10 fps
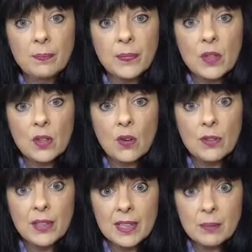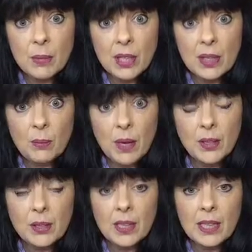discovered this particular
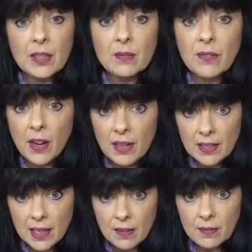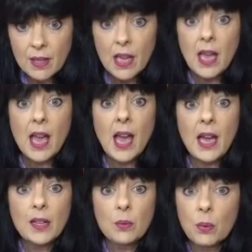product that is very safe
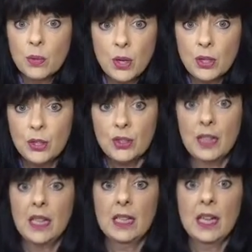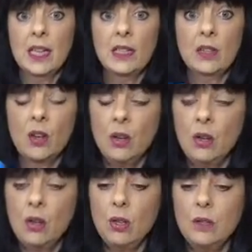and won't hurt your skin, and it's
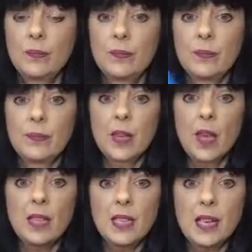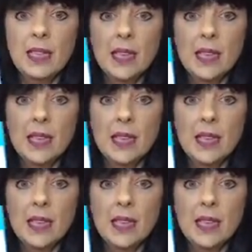called contact